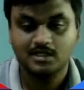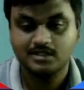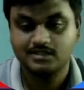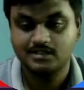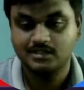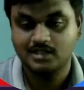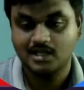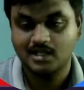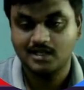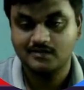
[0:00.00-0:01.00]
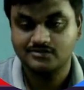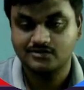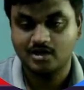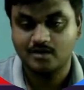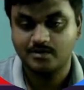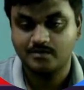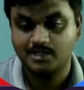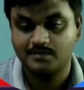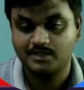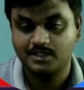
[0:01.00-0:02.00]
I think I have stopped
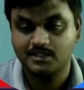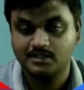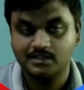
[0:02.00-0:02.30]
maybe.